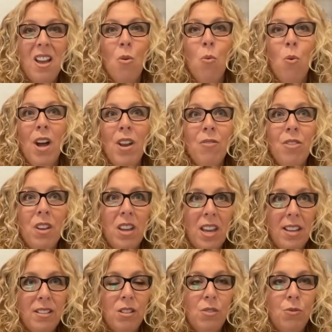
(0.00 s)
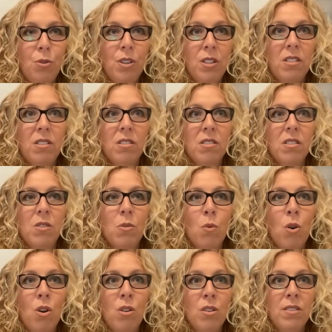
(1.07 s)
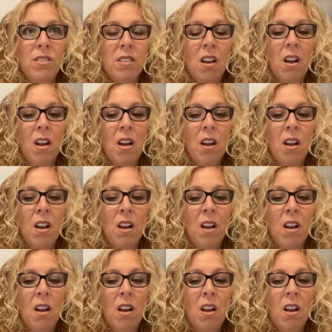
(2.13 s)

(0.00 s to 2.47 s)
One of the cases, for instance, was